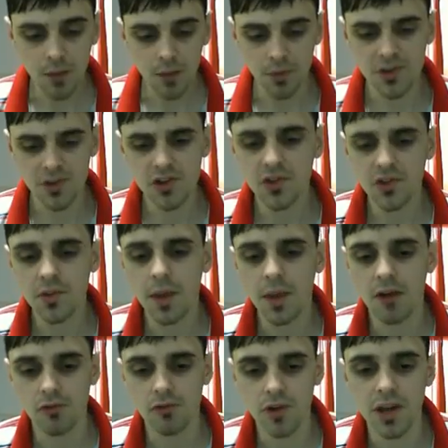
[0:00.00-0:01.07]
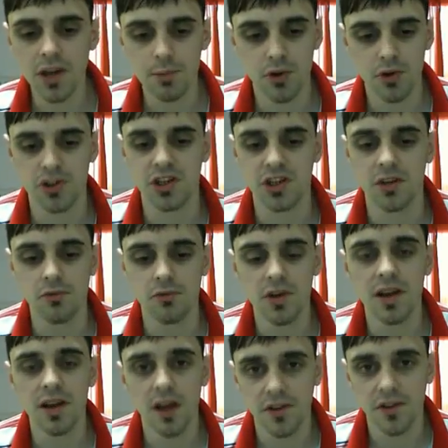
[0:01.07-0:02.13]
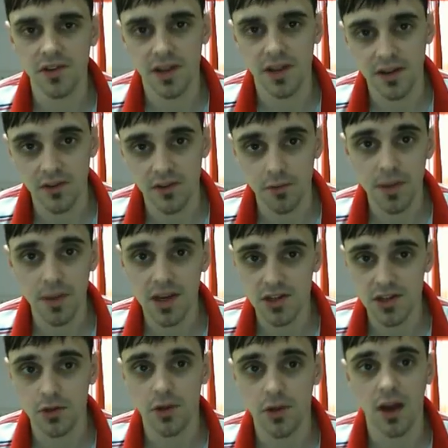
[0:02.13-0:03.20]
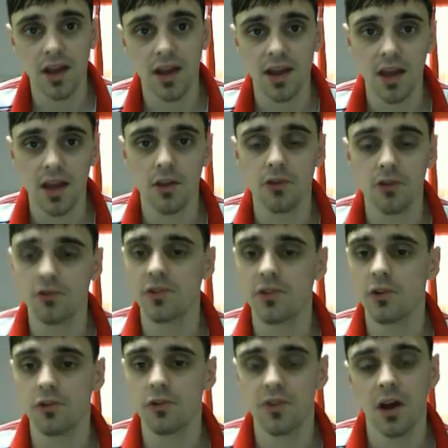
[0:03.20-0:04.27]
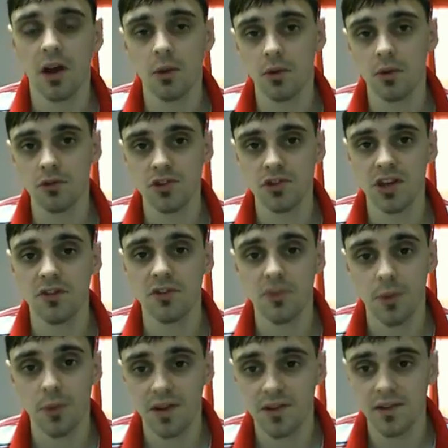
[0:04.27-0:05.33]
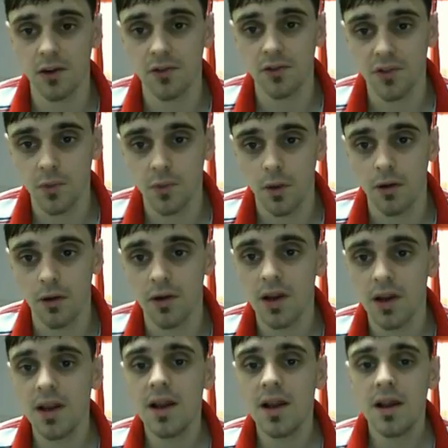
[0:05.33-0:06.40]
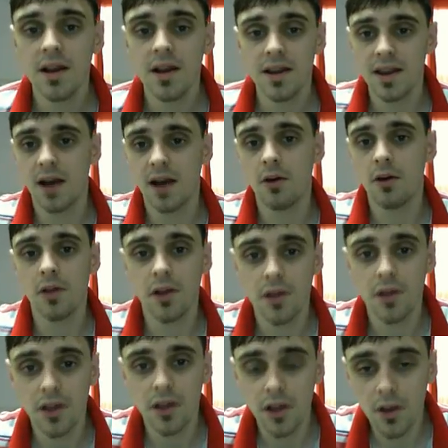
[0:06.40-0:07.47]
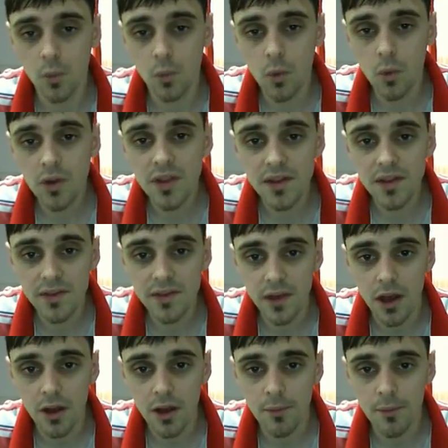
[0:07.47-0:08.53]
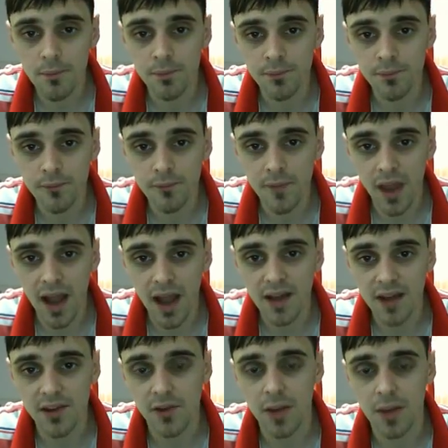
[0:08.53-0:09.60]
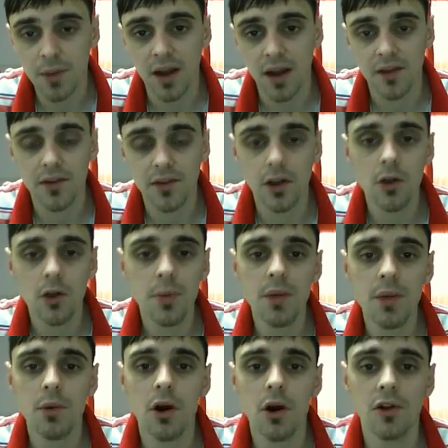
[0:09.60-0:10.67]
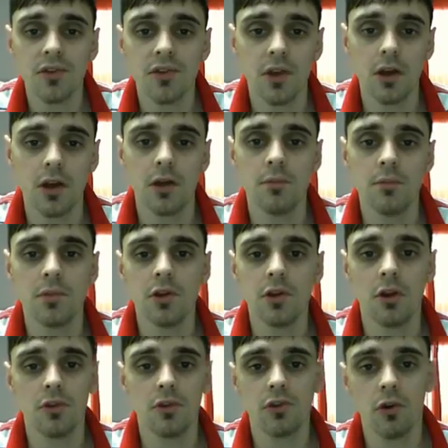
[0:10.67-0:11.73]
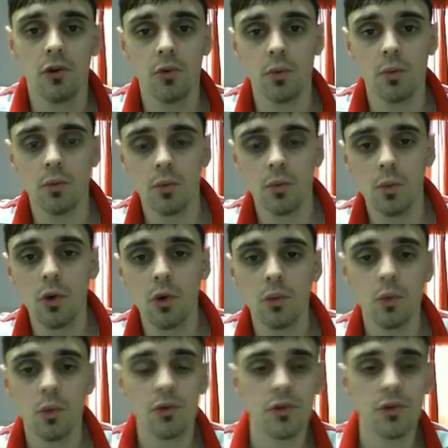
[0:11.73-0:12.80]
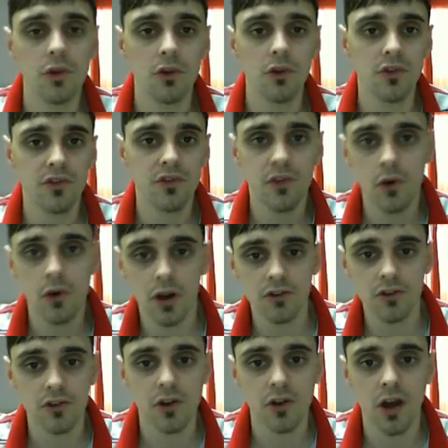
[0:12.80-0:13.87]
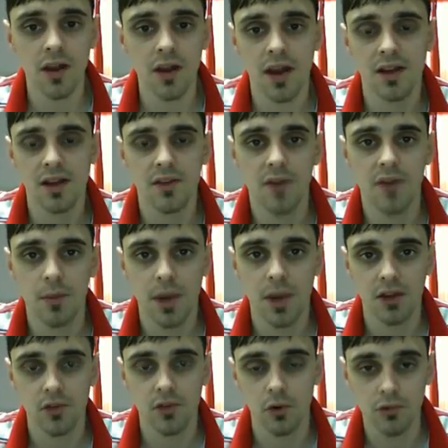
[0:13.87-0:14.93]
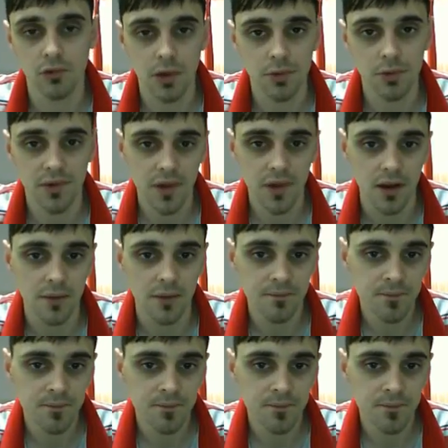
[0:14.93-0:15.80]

but it's just about really pushing and really hustling to make sure that I can get those results that I want to achieve for myself as well. Now, what this active ad packs, a lot of people ask, you know, sort of what do those 409 active ad packs sort of represent?